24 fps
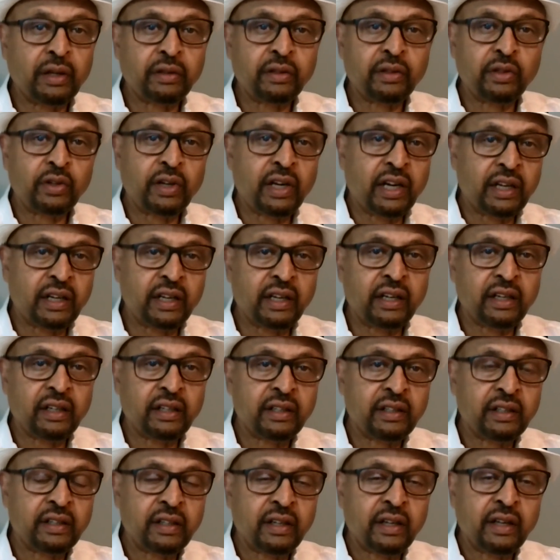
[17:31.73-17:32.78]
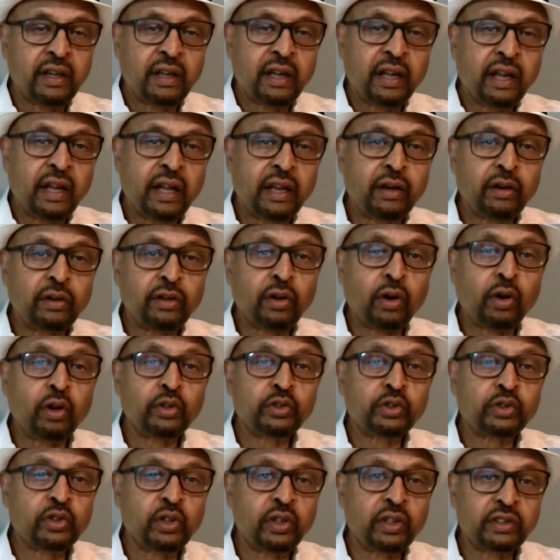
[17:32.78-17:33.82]
Uganda, and
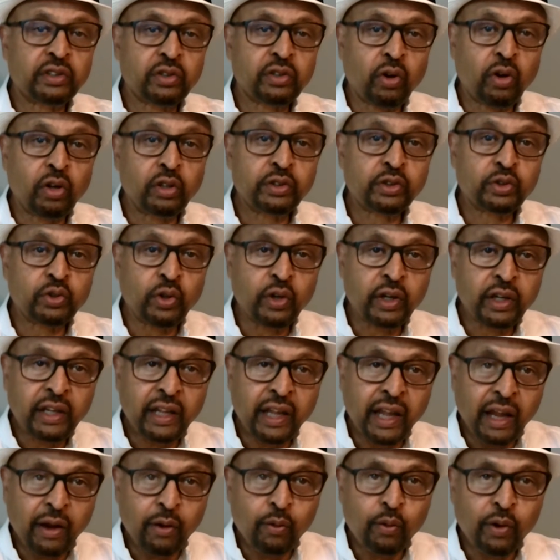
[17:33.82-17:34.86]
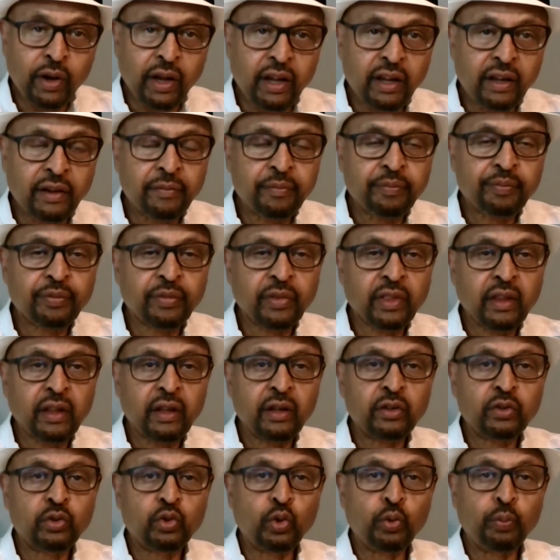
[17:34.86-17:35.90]
it's also a gateway
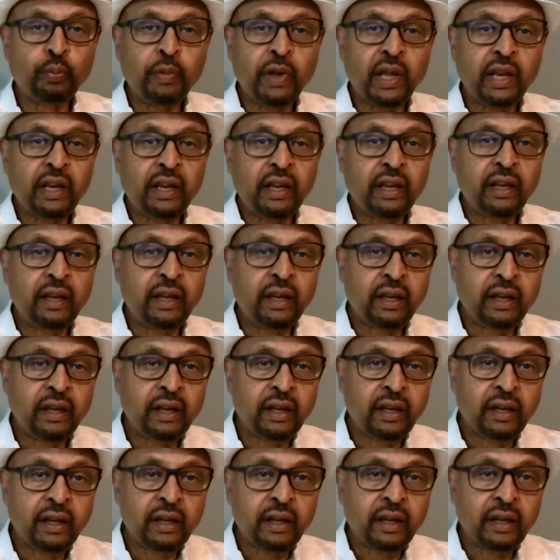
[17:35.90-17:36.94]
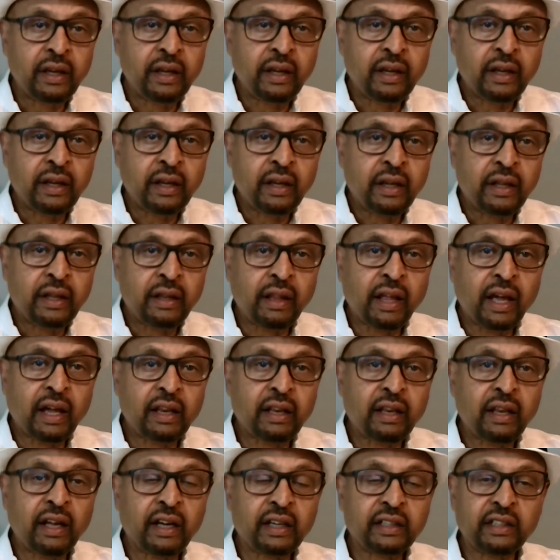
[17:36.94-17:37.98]
to many
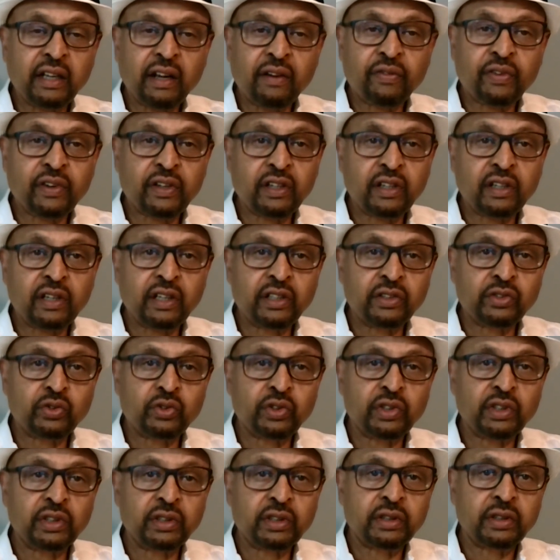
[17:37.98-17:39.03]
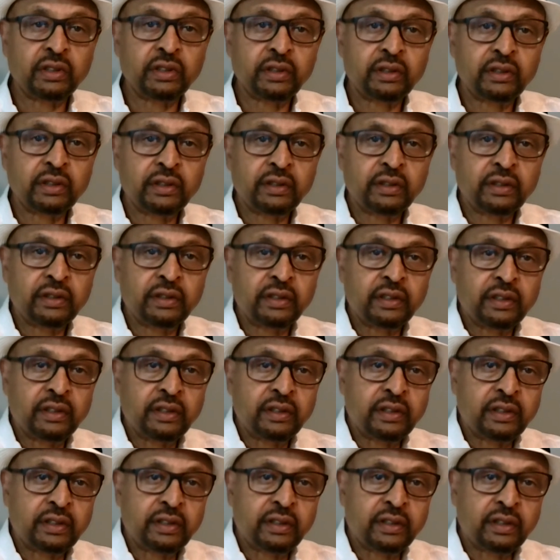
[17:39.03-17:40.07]
landlocked African countries.
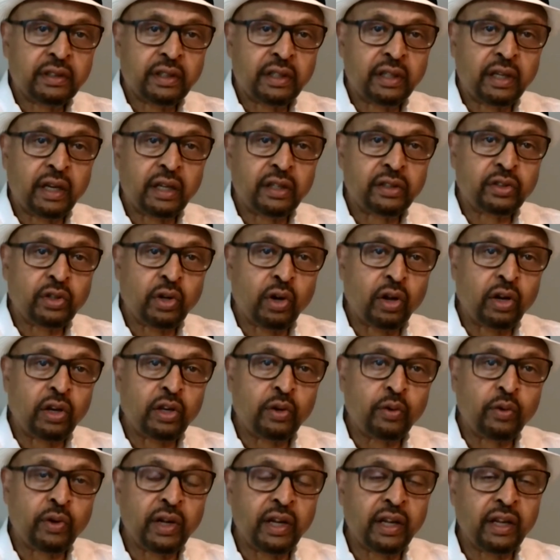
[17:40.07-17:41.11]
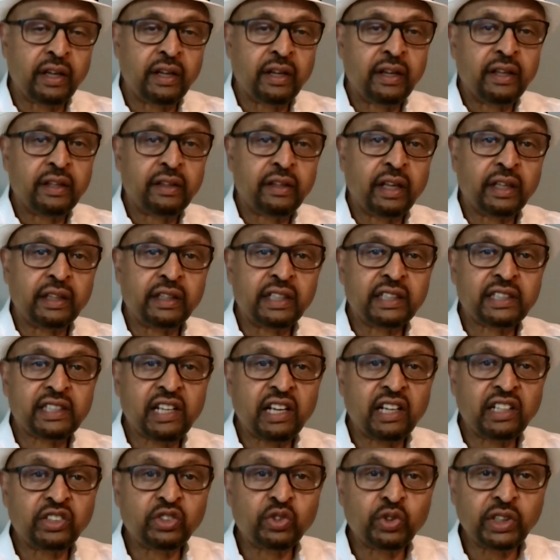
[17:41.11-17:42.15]
It is the only way that these
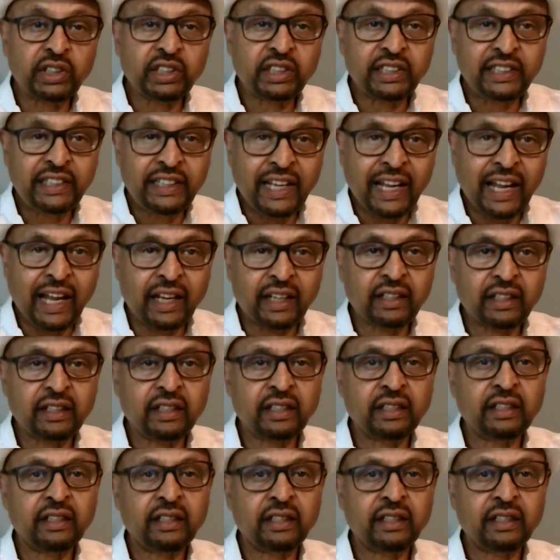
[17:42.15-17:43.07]
countries get